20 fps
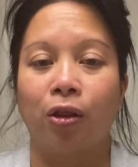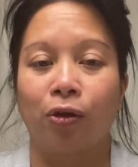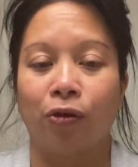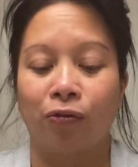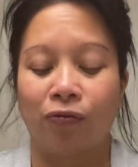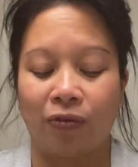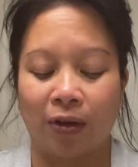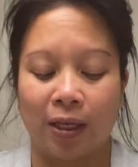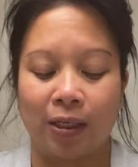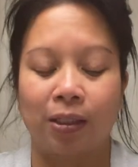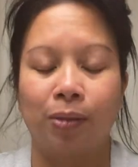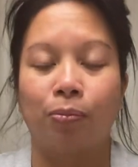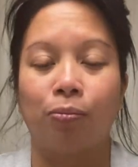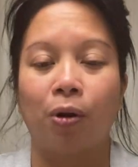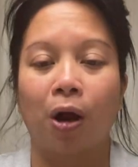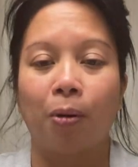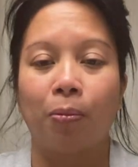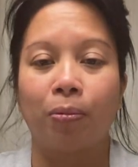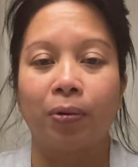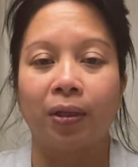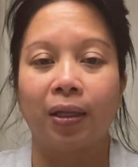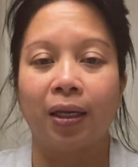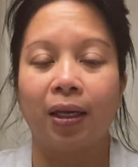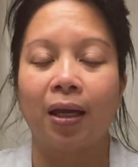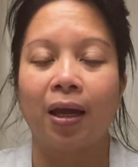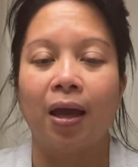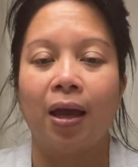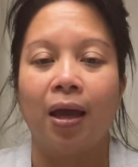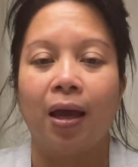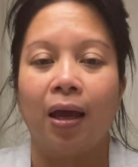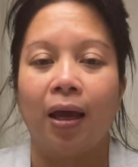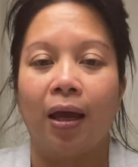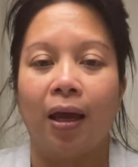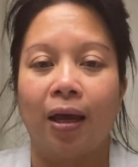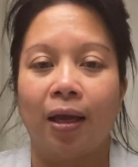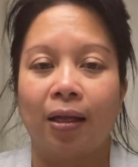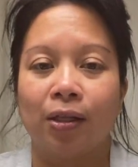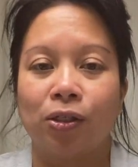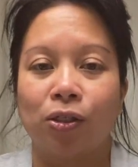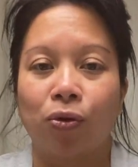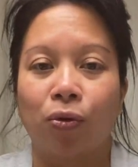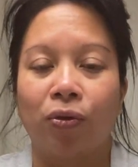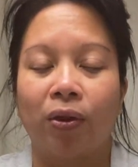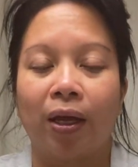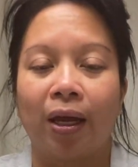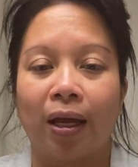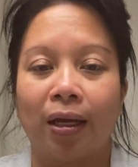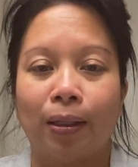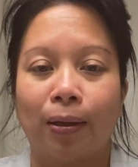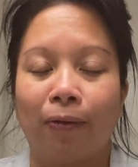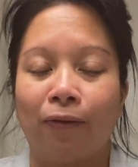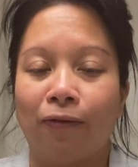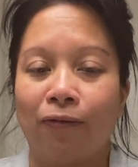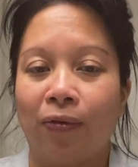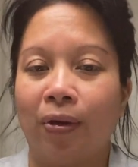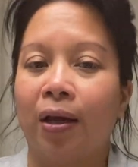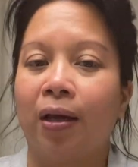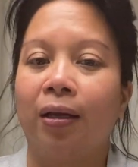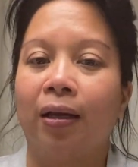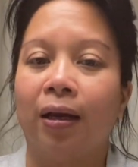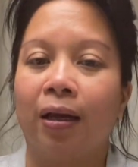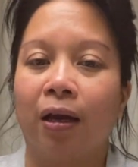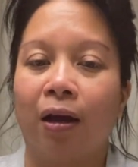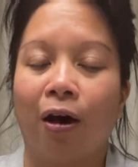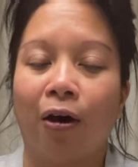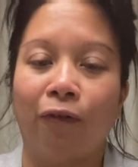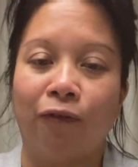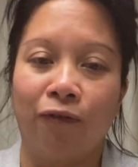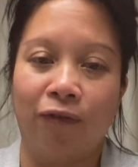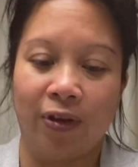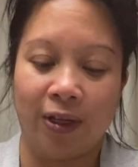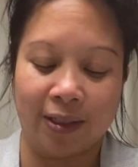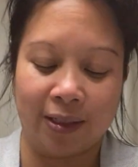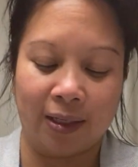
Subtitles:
their face properly, and so they end up failing a fit